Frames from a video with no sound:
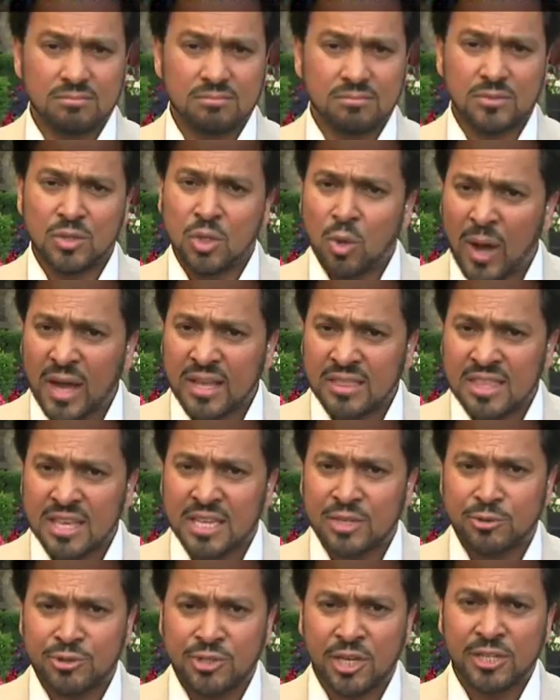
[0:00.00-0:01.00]
No, I
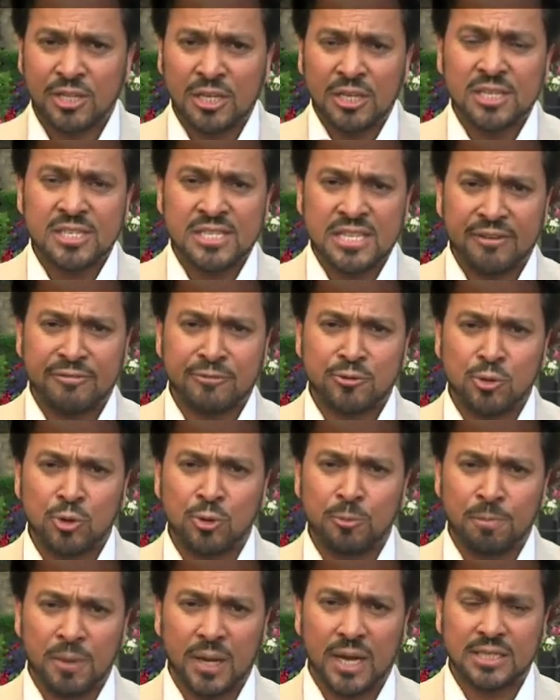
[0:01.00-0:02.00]
think journalists have to
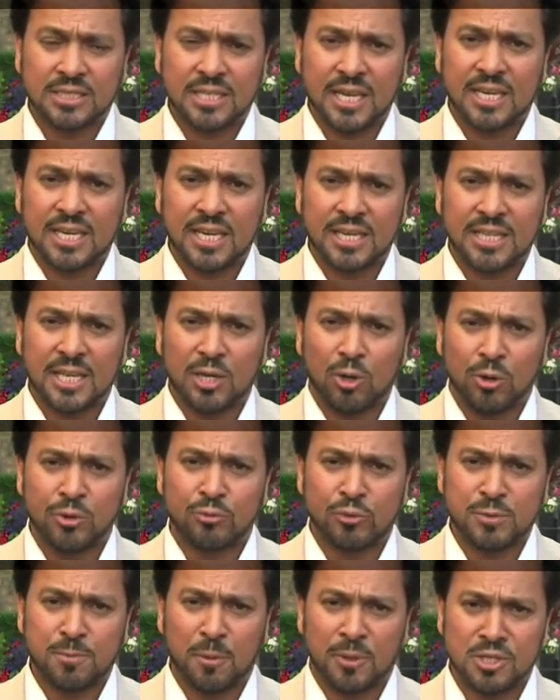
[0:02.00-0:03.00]
take their own
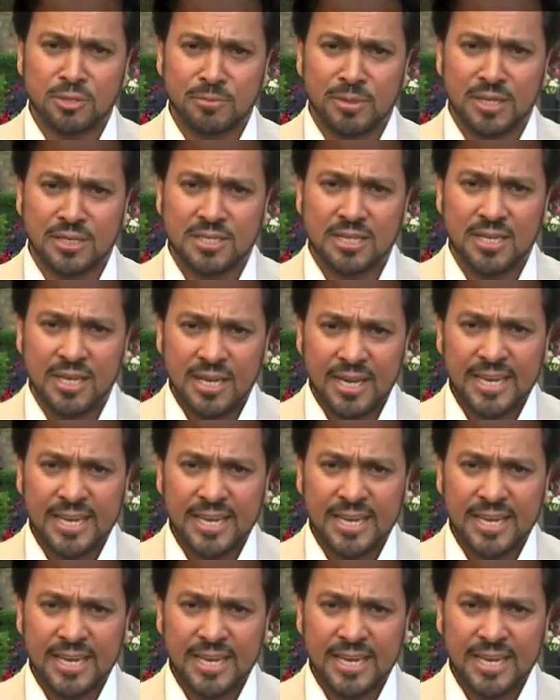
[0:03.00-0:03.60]
responsibility.